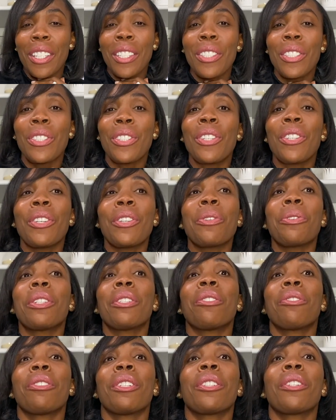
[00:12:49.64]
you
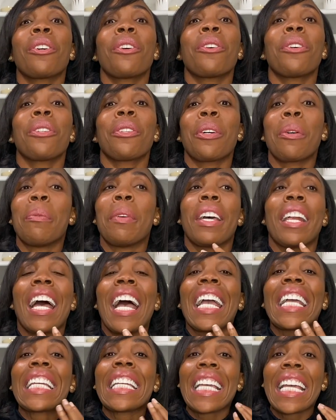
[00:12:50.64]
would feel a whole lot better.
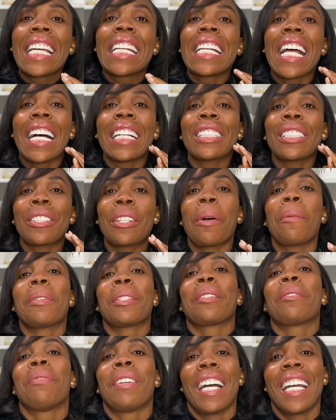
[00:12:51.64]
I cannot stop
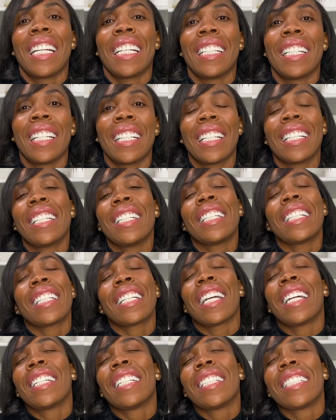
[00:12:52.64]
smiling. Look
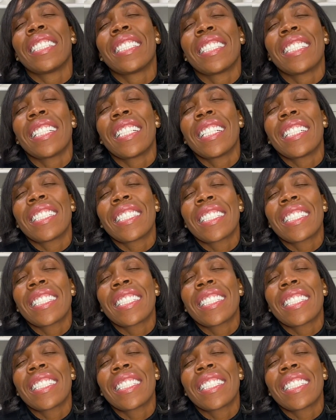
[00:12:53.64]
at this teeth.